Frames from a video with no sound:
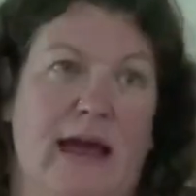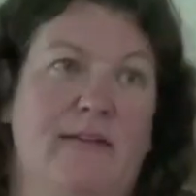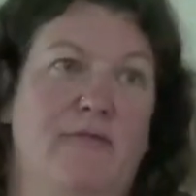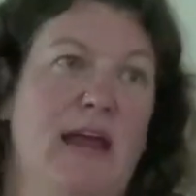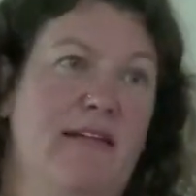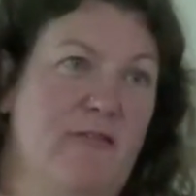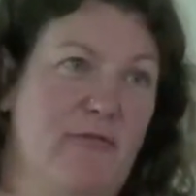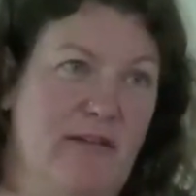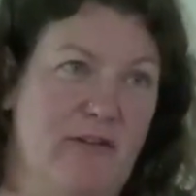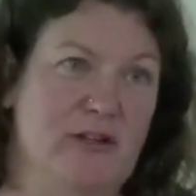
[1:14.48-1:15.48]
And we as a
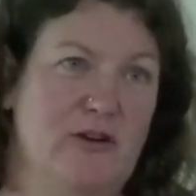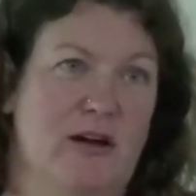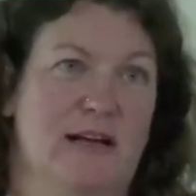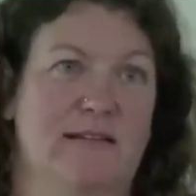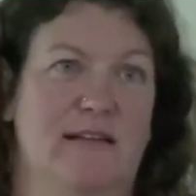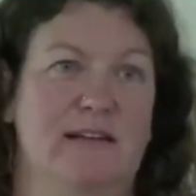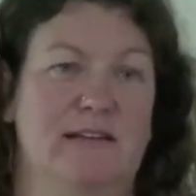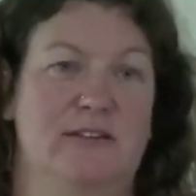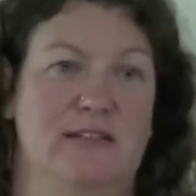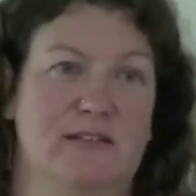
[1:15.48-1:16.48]
research
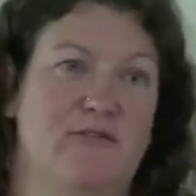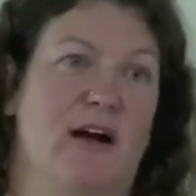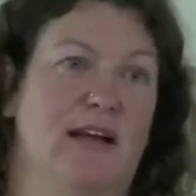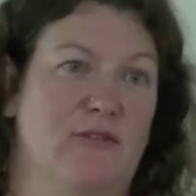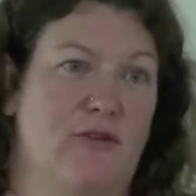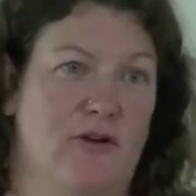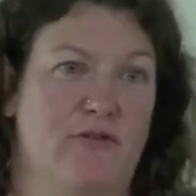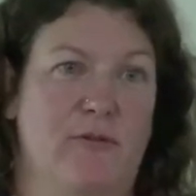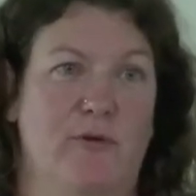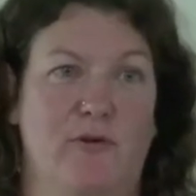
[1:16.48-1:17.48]
organization try to
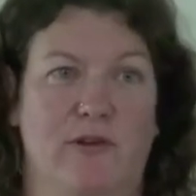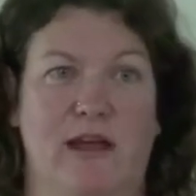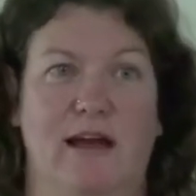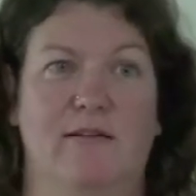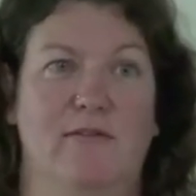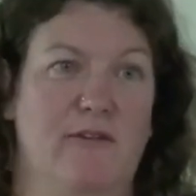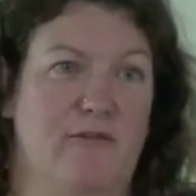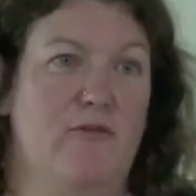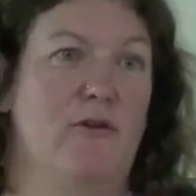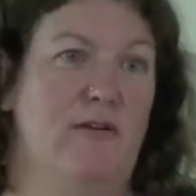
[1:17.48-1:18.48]
contribute there
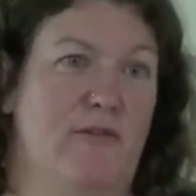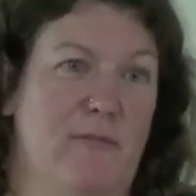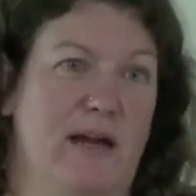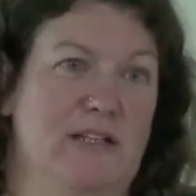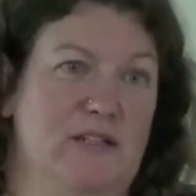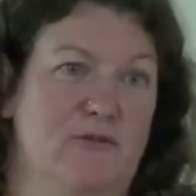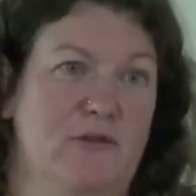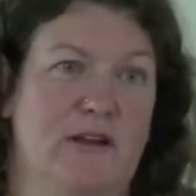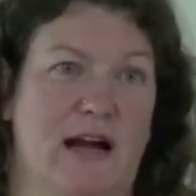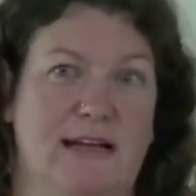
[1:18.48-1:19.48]
through information,
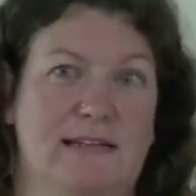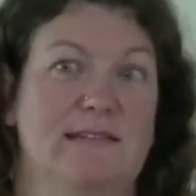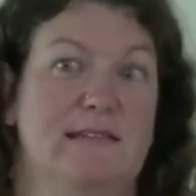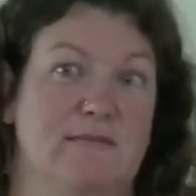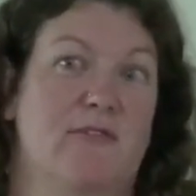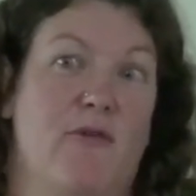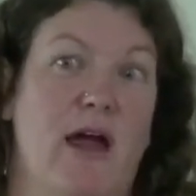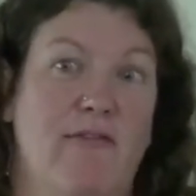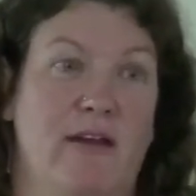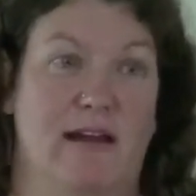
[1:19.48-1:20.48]
tools, guidance, through
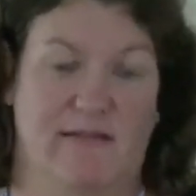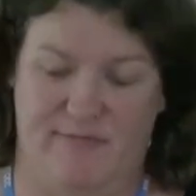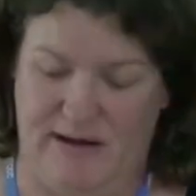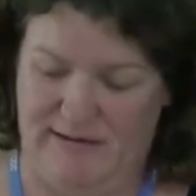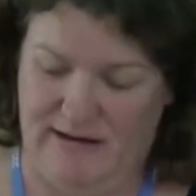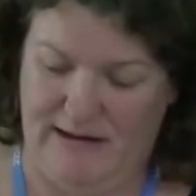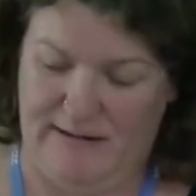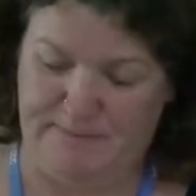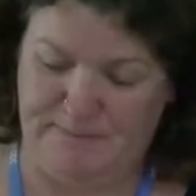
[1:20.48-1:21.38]
evidence basically.